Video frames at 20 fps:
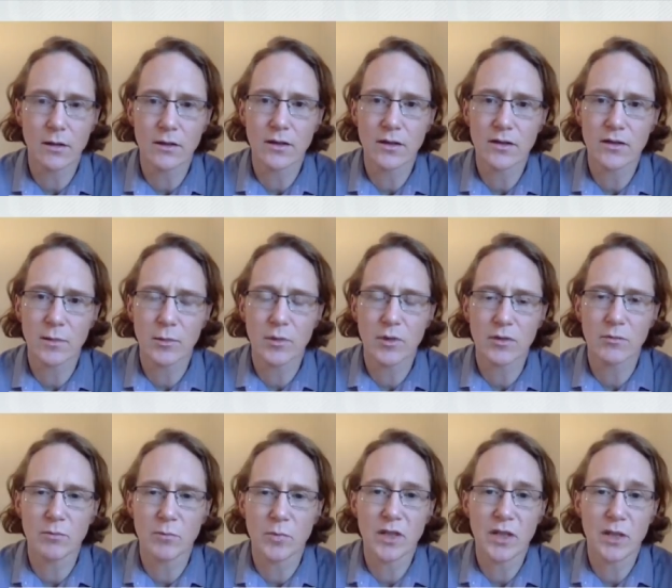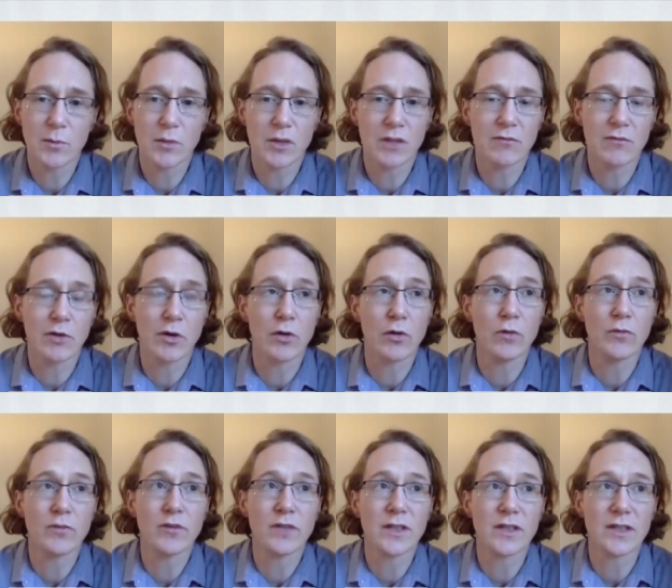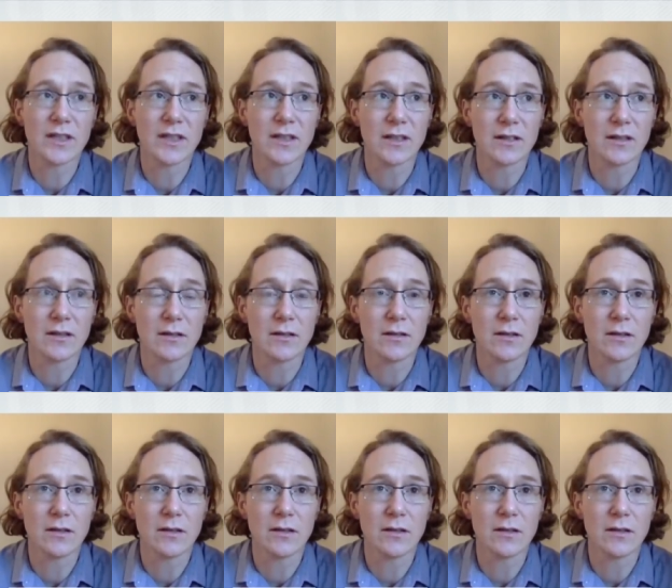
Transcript: the Kremlin becoming involved in,